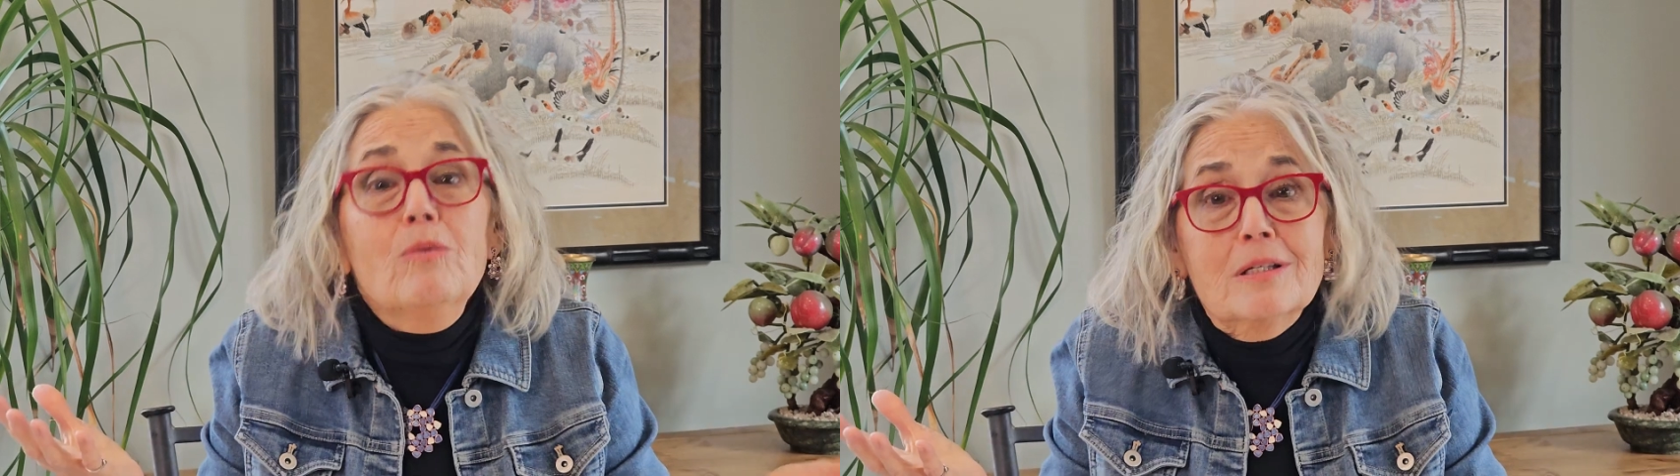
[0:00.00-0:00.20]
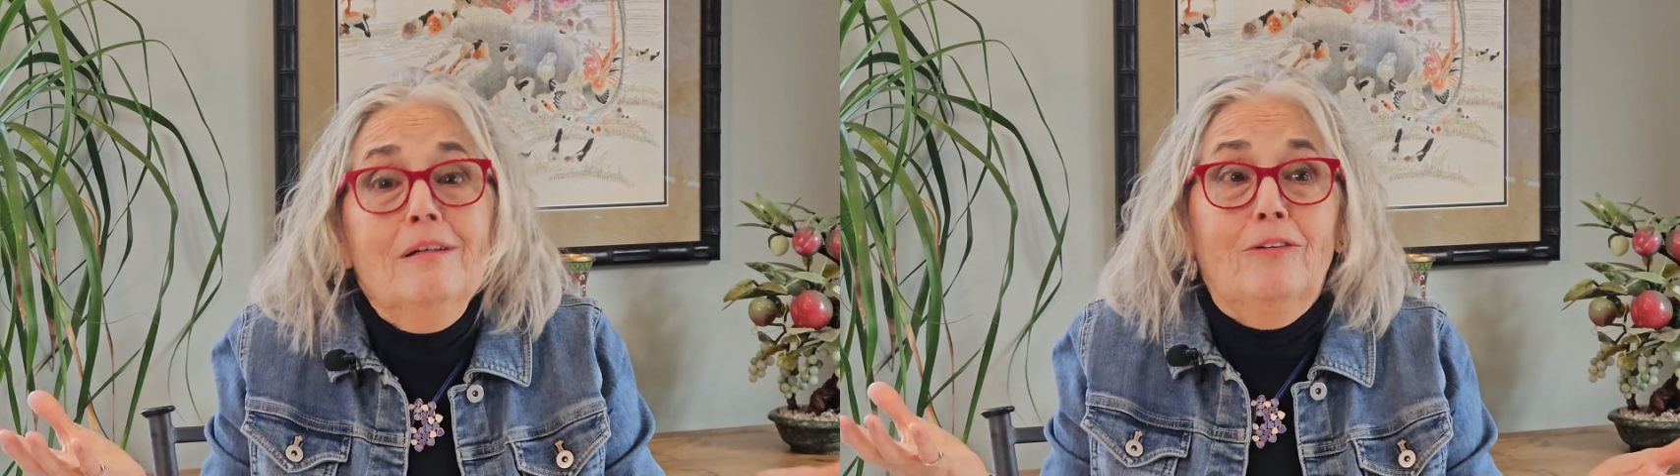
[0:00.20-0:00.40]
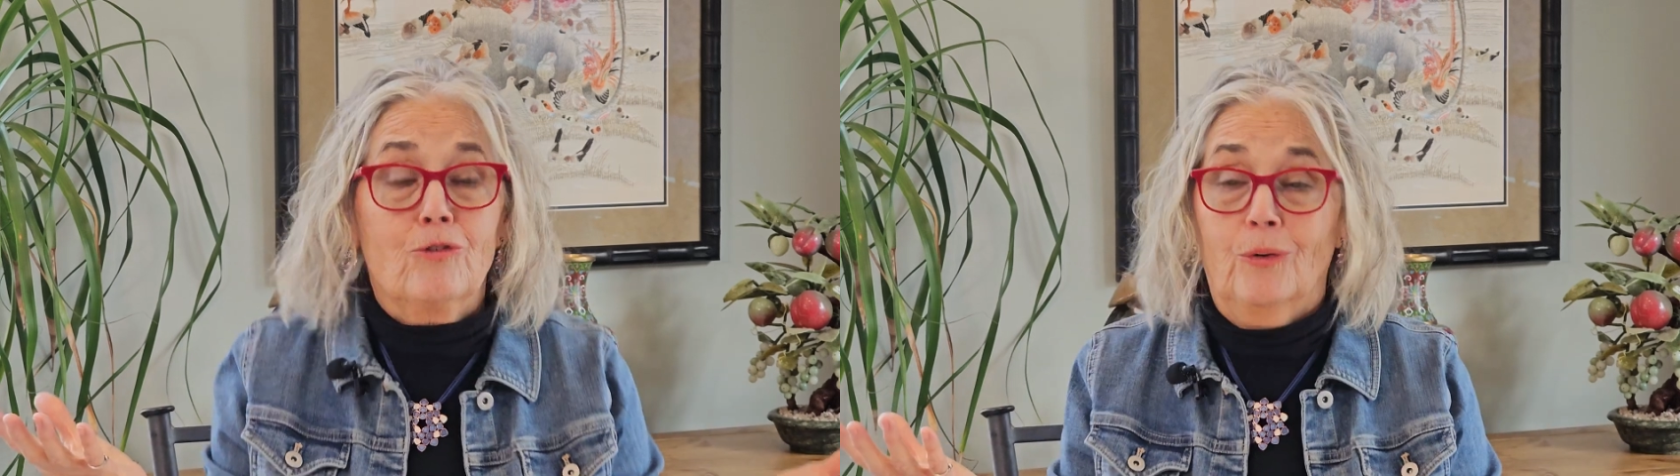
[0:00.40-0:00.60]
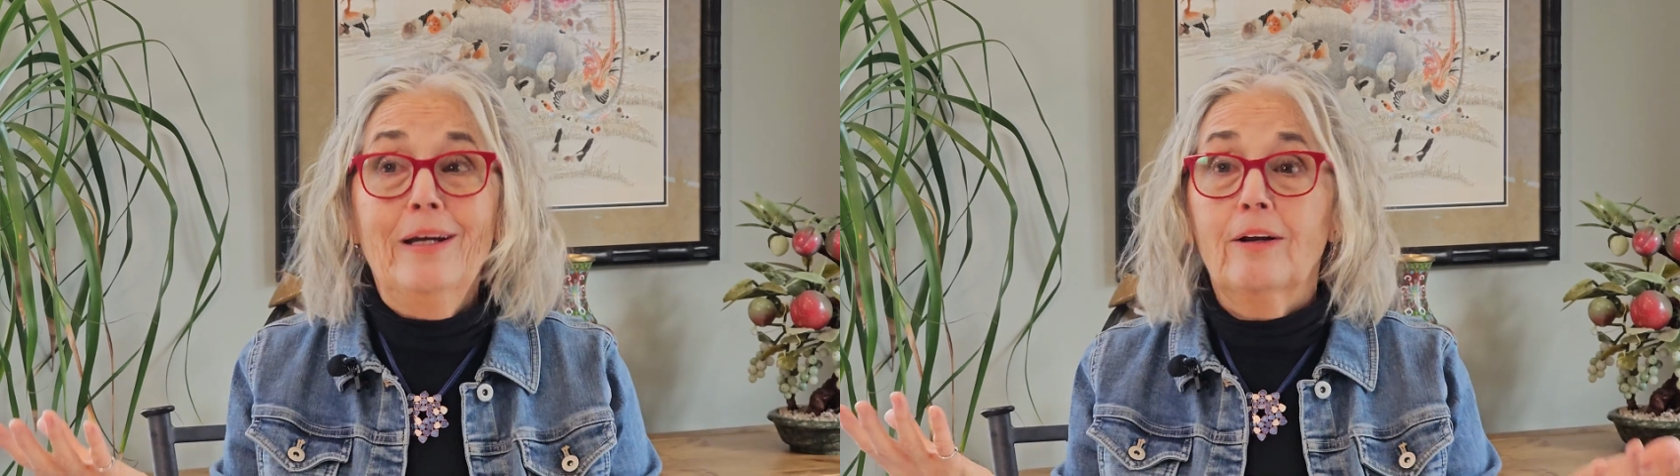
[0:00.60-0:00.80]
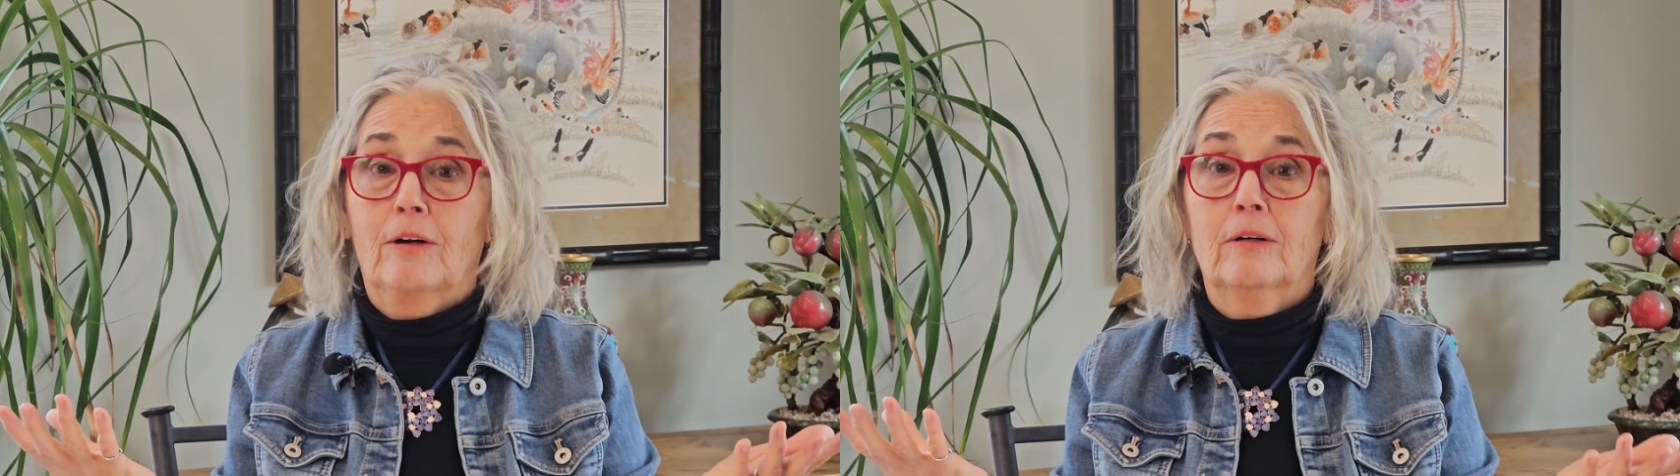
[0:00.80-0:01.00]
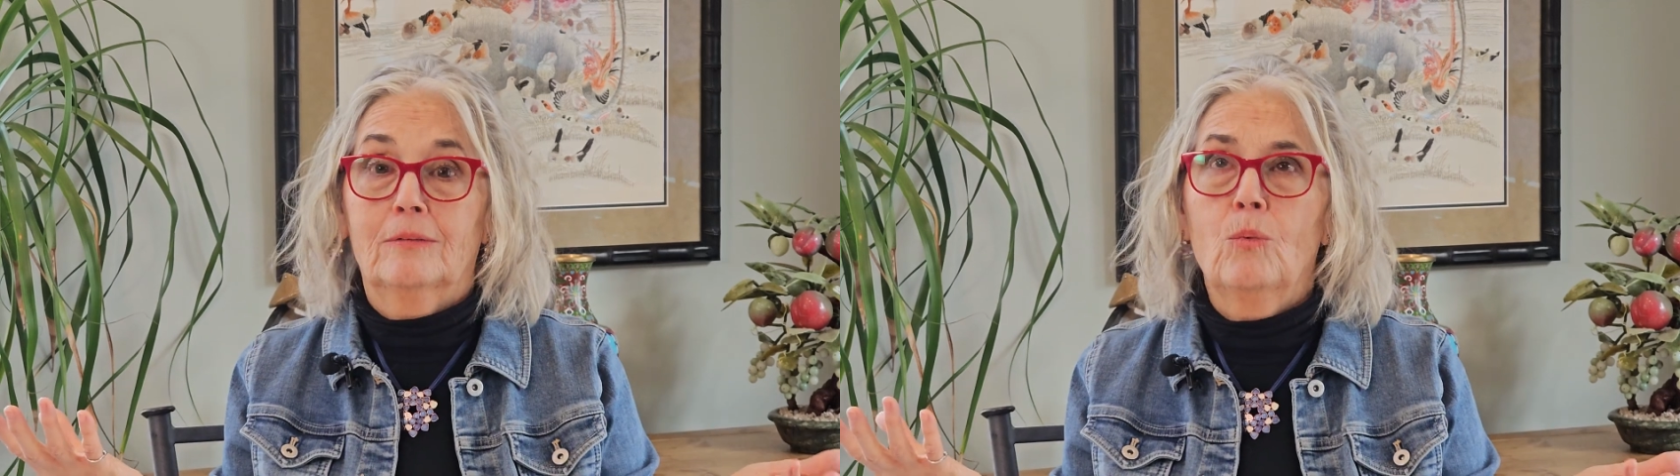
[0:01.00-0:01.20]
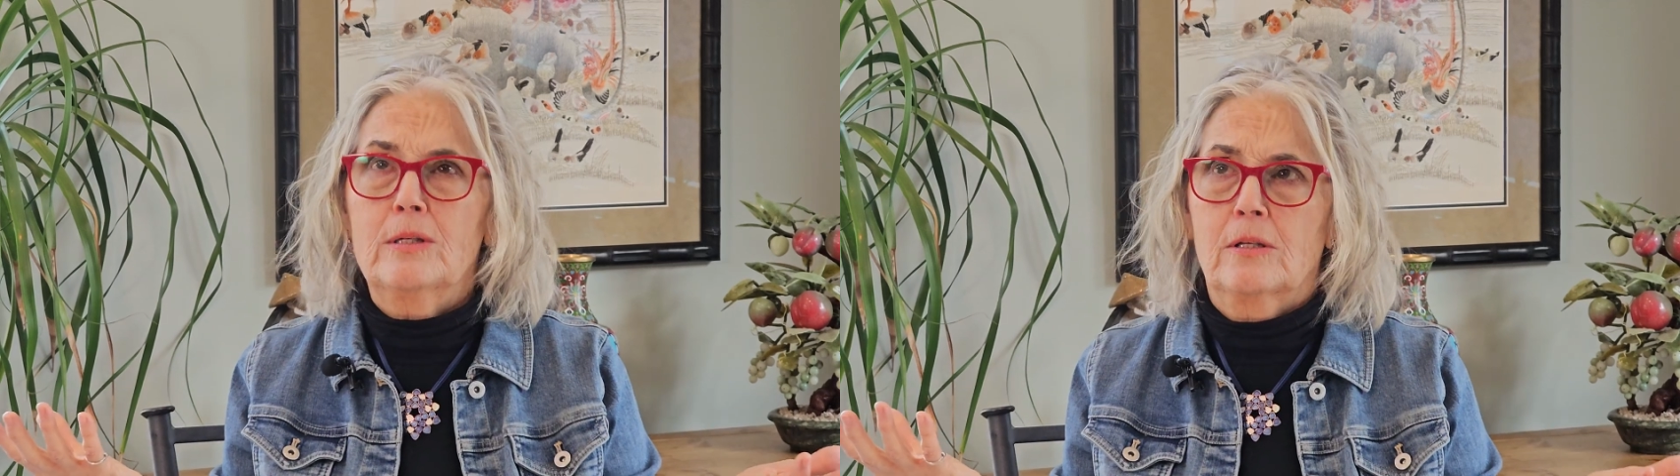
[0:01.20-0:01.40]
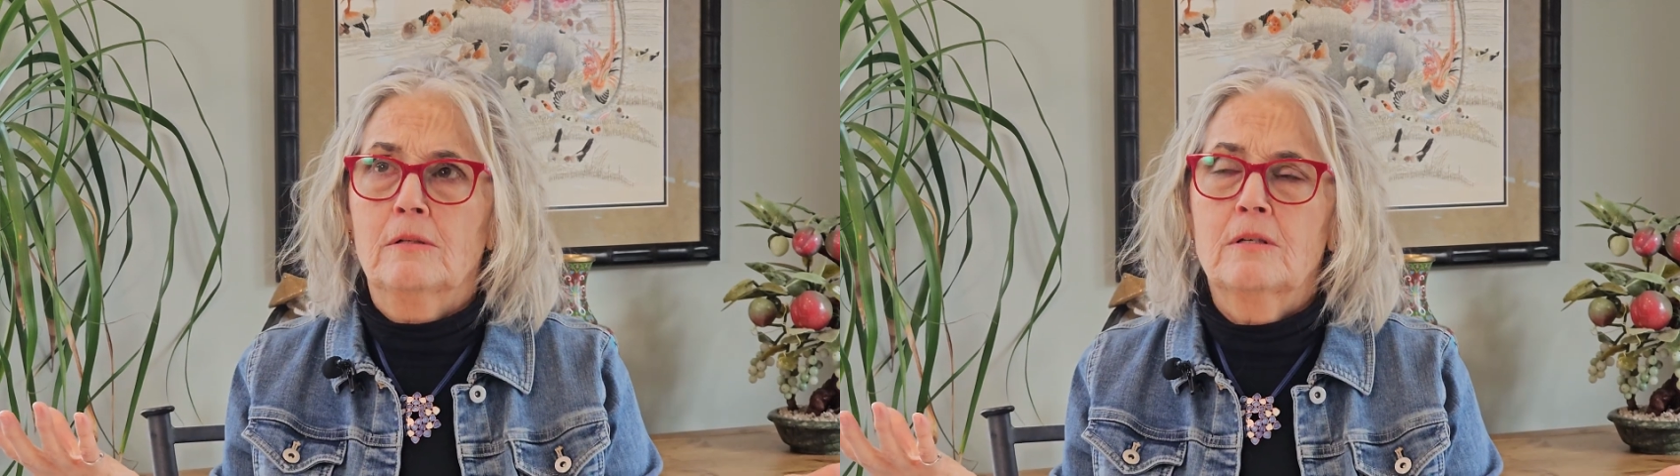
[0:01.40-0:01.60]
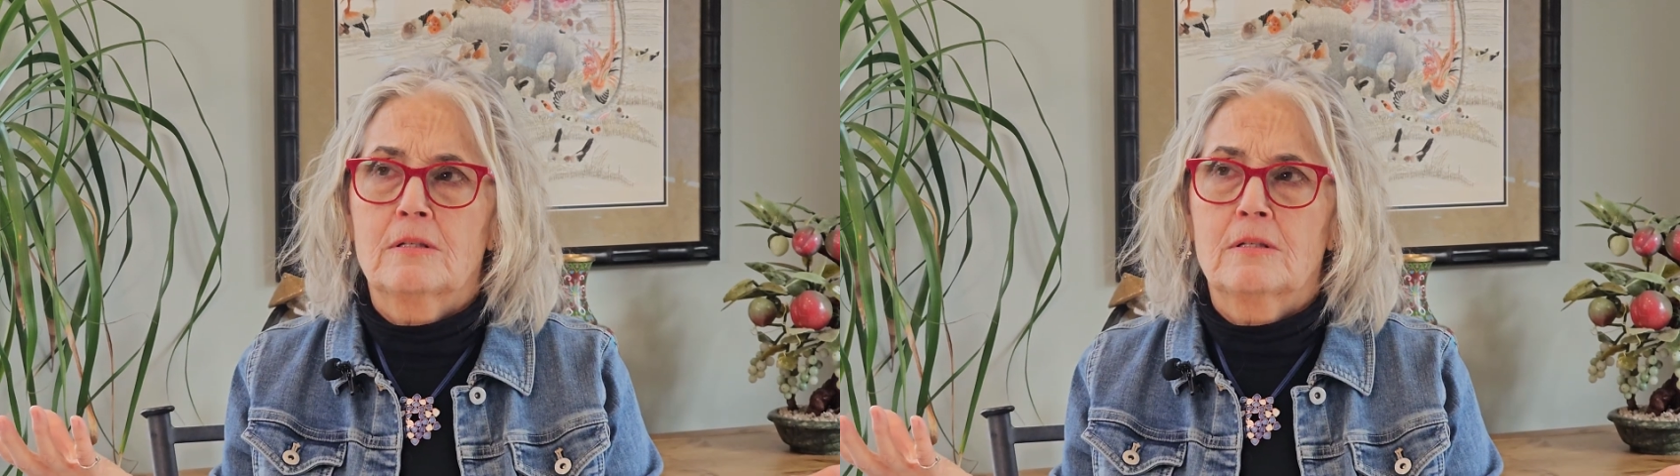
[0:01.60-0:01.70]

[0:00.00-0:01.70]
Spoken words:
wasn't a drinker. Wasn't.